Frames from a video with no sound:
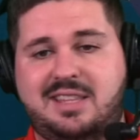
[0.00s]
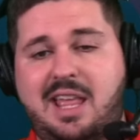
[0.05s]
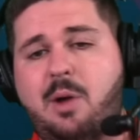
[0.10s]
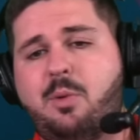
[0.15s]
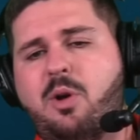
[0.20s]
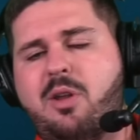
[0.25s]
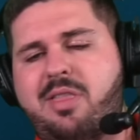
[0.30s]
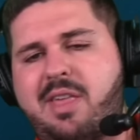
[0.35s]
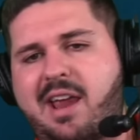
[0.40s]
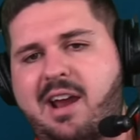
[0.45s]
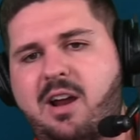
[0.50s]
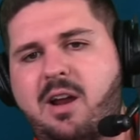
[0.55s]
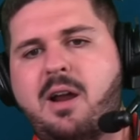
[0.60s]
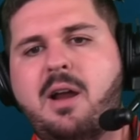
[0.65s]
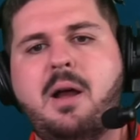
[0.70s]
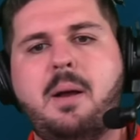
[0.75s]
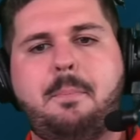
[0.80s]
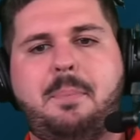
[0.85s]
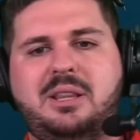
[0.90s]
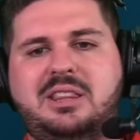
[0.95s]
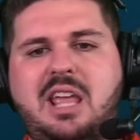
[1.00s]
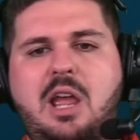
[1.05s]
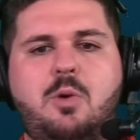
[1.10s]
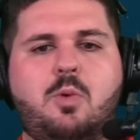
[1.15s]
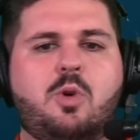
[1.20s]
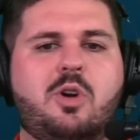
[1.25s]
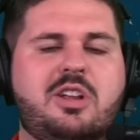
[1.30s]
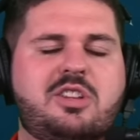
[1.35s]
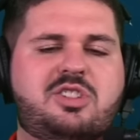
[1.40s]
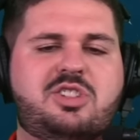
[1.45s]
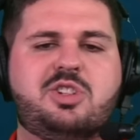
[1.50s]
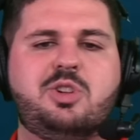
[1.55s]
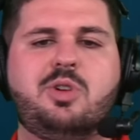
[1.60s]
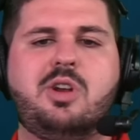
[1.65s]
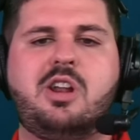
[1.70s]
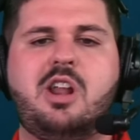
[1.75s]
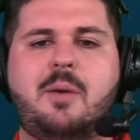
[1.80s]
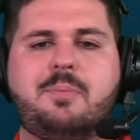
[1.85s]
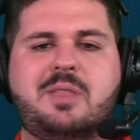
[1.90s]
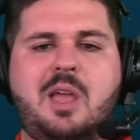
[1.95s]
they were there, but they weren't
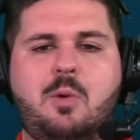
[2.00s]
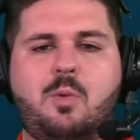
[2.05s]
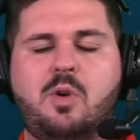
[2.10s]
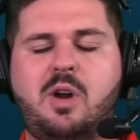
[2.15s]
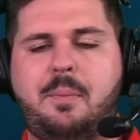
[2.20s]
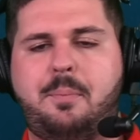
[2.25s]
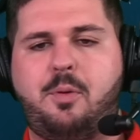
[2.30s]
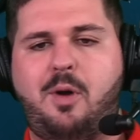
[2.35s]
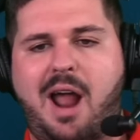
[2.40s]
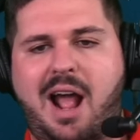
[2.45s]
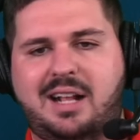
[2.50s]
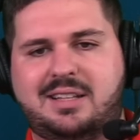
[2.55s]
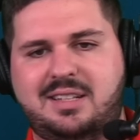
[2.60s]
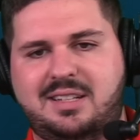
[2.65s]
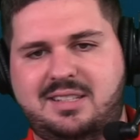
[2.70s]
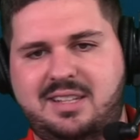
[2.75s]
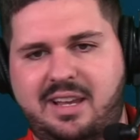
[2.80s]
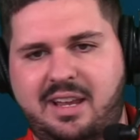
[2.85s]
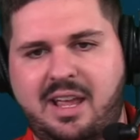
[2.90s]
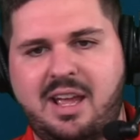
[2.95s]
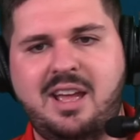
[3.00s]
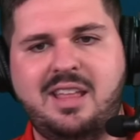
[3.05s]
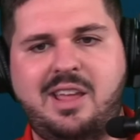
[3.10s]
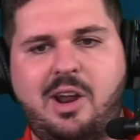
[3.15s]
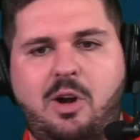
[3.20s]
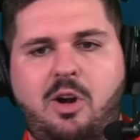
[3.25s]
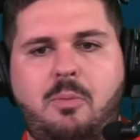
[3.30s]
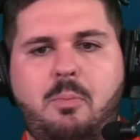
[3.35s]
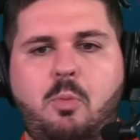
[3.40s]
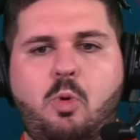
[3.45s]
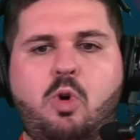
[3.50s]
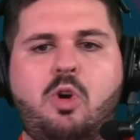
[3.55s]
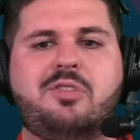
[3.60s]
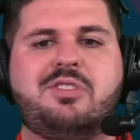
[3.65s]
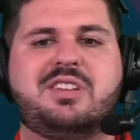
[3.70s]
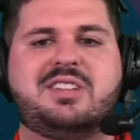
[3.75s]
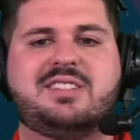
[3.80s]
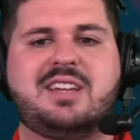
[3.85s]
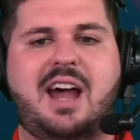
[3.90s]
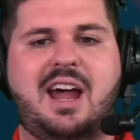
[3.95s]
suited up. They weren't practicing. They were more on
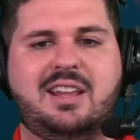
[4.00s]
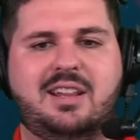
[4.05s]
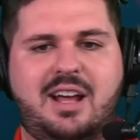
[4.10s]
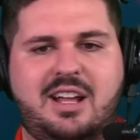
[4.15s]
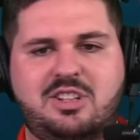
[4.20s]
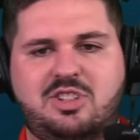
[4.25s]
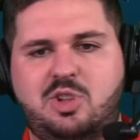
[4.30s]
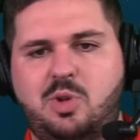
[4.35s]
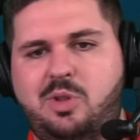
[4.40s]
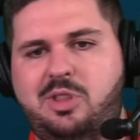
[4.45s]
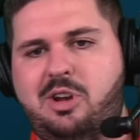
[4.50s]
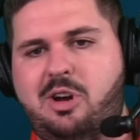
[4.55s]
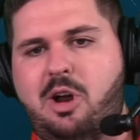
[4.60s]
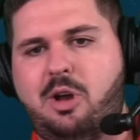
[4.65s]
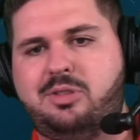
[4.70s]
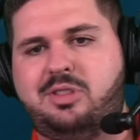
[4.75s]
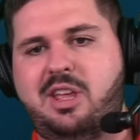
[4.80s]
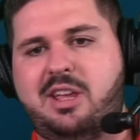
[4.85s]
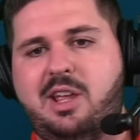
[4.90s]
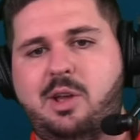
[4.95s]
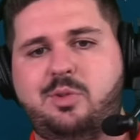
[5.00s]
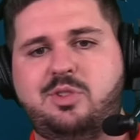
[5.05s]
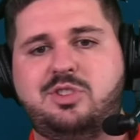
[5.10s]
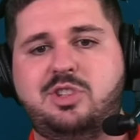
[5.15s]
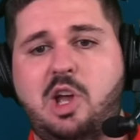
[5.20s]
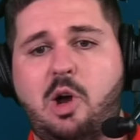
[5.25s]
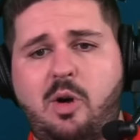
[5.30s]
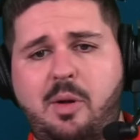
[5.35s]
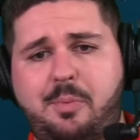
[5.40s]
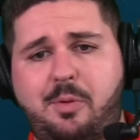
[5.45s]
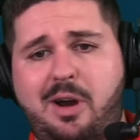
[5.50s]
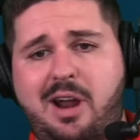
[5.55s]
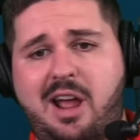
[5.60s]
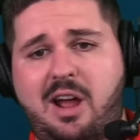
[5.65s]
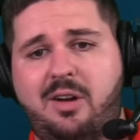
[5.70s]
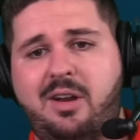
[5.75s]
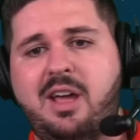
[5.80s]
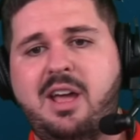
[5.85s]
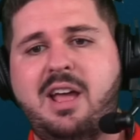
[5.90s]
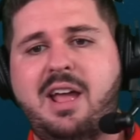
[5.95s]
the sidelines doing their own thing. It was Noah
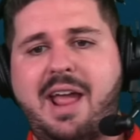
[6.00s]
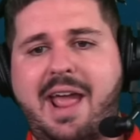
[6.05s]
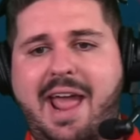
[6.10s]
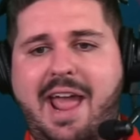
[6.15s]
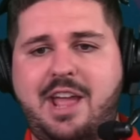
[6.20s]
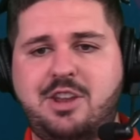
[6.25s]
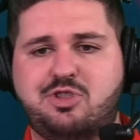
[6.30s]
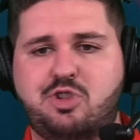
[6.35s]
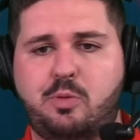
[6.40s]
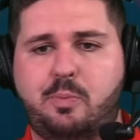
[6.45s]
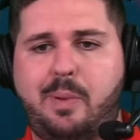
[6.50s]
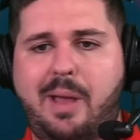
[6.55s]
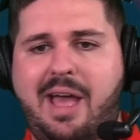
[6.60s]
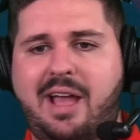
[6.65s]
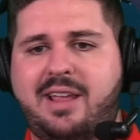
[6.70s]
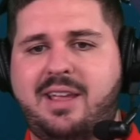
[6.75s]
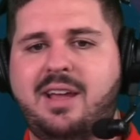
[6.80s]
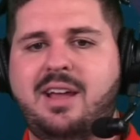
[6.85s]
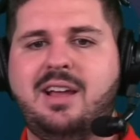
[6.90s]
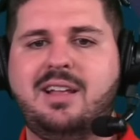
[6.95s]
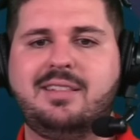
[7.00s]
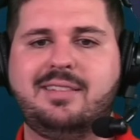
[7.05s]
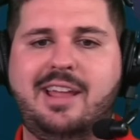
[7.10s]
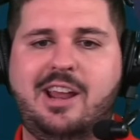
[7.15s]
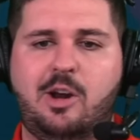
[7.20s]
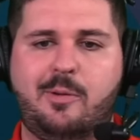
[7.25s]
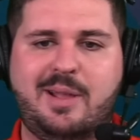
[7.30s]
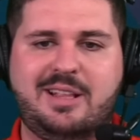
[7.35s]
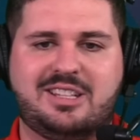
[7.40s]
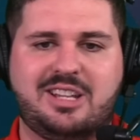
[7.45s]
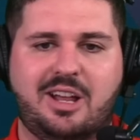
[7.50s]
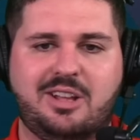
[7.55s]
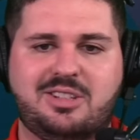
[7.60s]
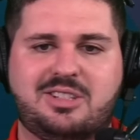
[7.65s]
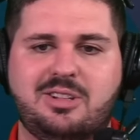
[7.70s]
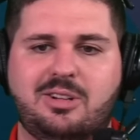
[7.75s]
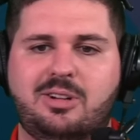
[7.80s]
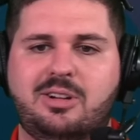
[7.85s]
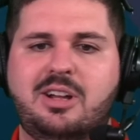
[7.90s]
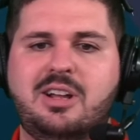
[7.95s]
Brown, Andrew Beck, Laremy
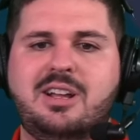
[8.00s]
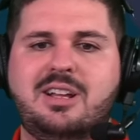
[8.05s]
Tunsil,